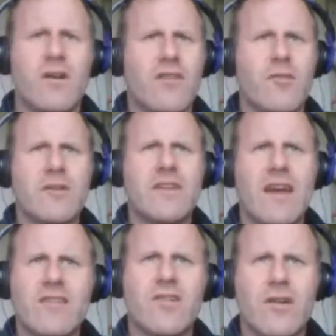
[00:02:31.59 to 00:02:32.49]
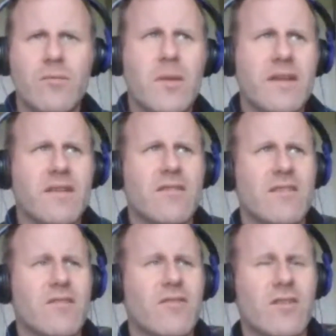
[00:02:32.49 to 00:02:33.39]
whatever about the extra hour in bed,
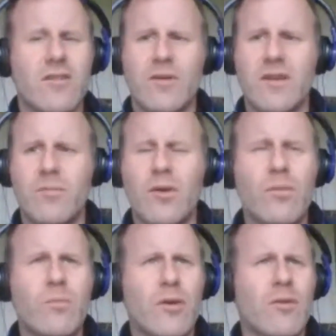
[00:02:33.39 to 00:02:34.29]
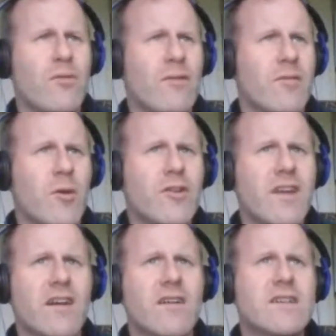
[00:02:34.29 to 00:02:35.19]
just the fucking when they pulled one from under
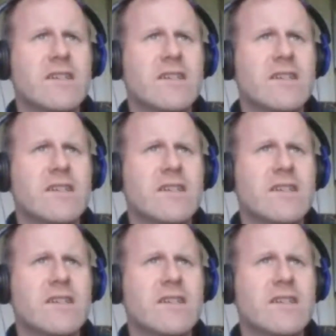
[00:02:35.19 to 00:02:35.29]
you,